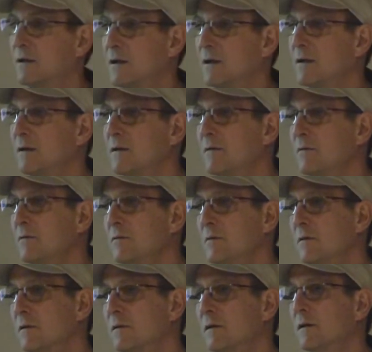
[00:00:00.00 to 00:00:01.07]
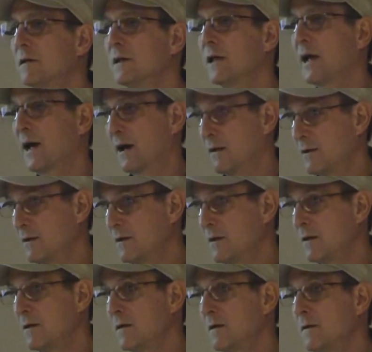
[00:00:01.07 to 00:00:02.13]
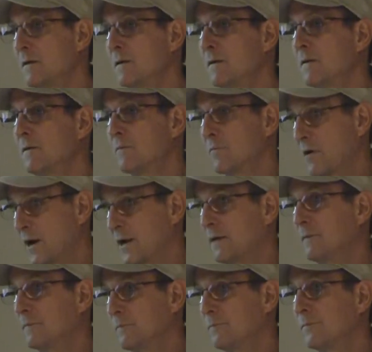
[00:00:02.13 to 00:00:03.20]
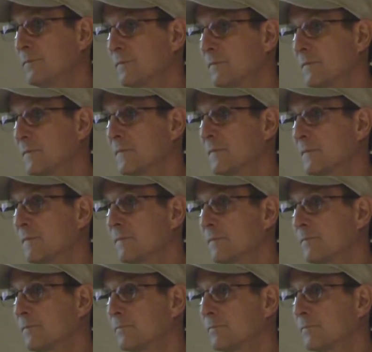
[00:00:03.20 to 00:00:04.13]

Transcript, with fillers: buying a new setup. Yeah. Right. So what's your mix